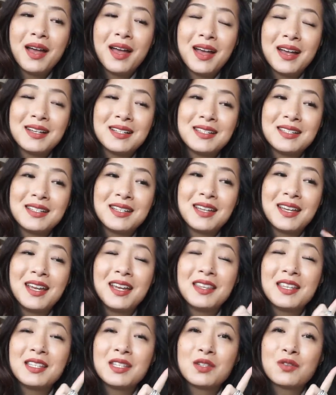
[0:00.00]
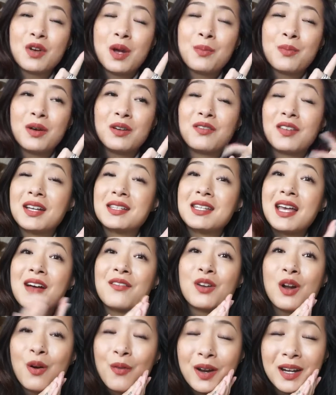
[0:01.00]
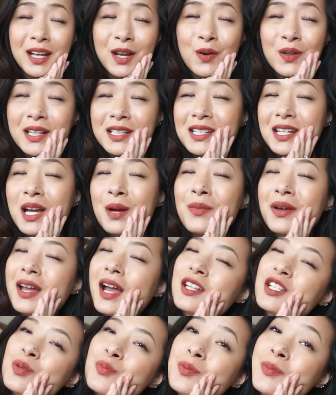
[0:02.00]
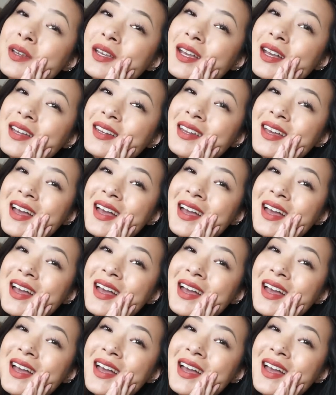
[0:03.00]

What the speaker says: and hit the subscribe button if you guys haven't already and would like to come and catch up with me again.